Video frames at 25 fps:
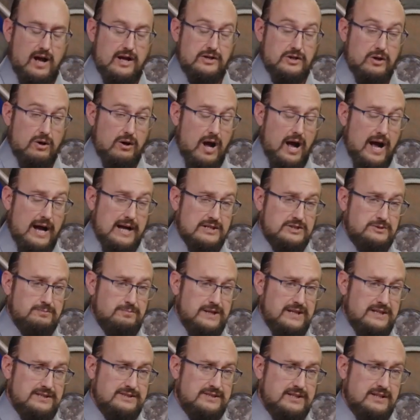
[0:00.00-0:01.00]
your
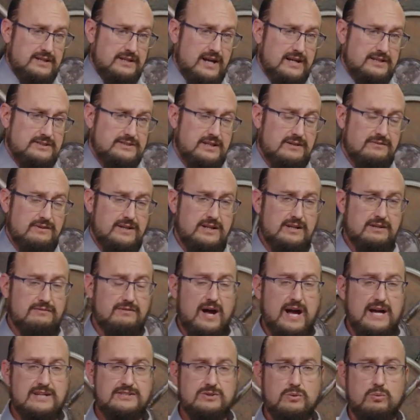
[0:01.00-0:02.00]
ISP's connectivity
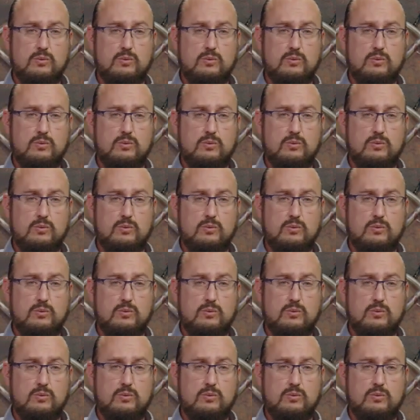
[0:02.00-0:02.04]
device.